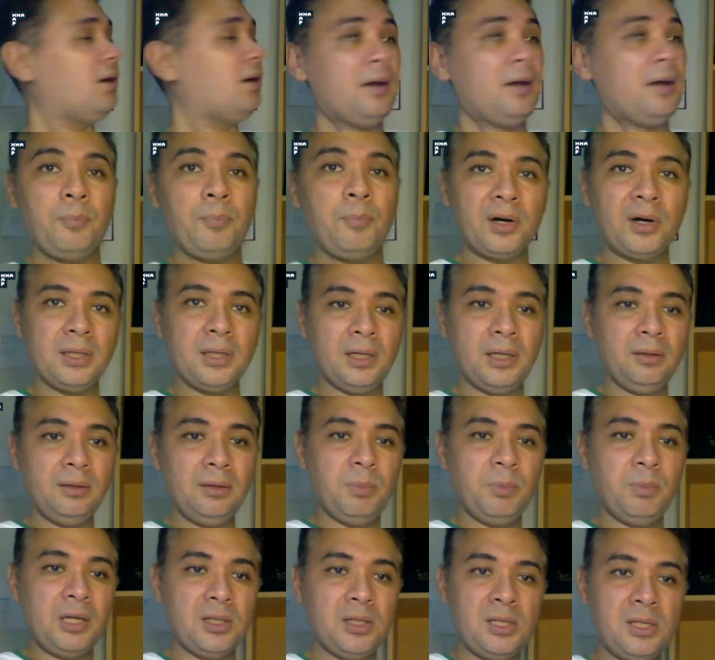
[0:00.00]
important?
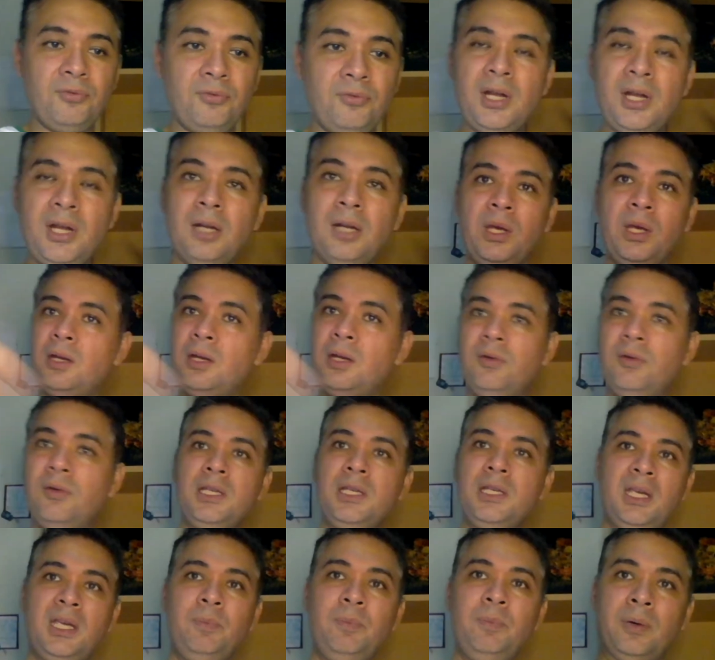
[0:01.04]
Because if not, we can really
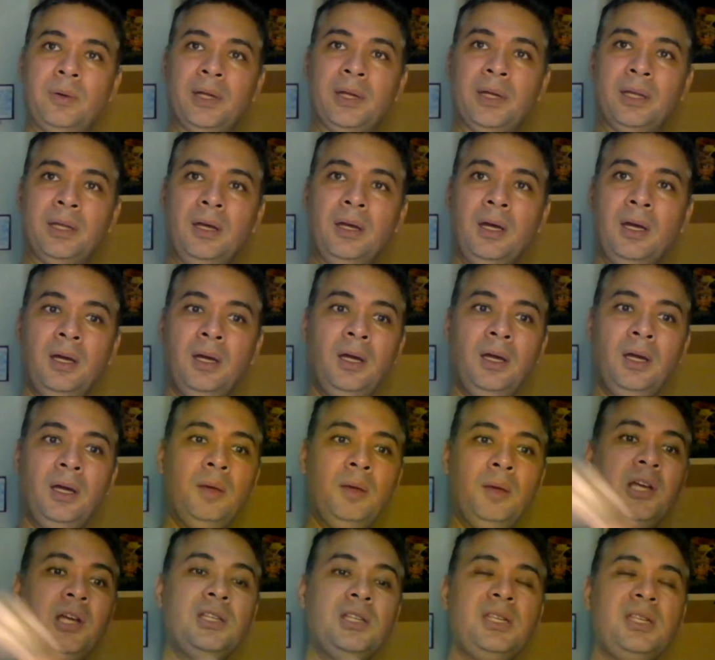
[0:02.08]
skip through it.
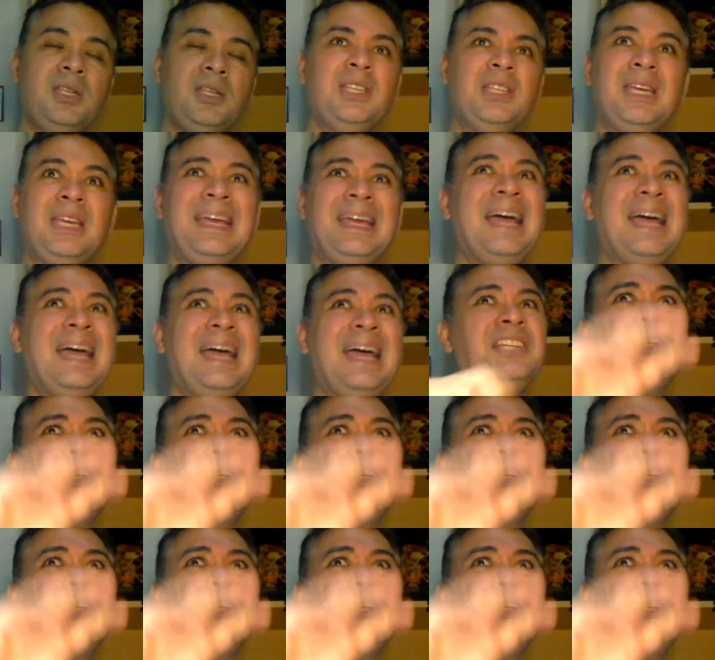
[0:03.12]
Because if they say, actually,